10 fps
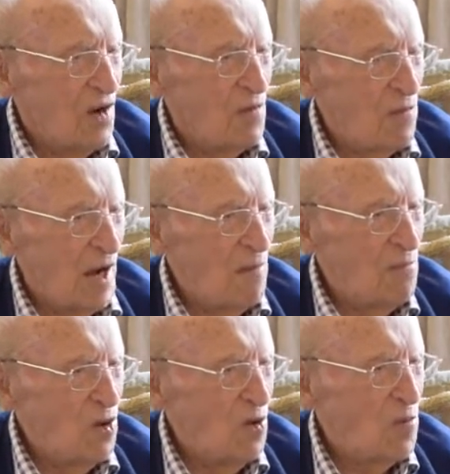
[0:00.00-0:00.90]
and
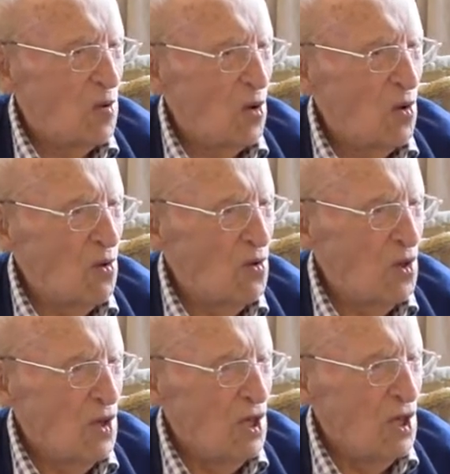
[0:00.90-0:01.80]
bamboo pole
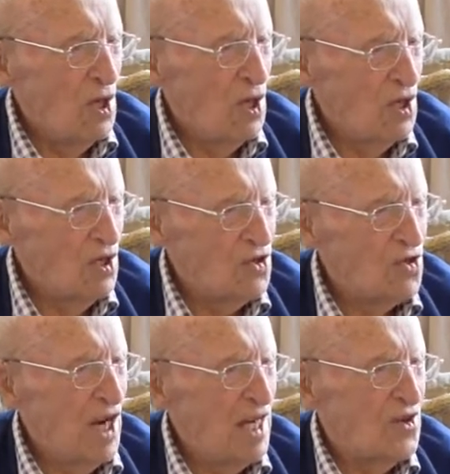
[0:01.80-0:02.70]

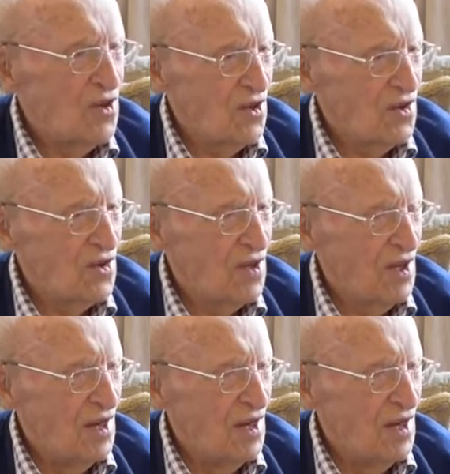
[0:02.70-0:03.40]
stretchers.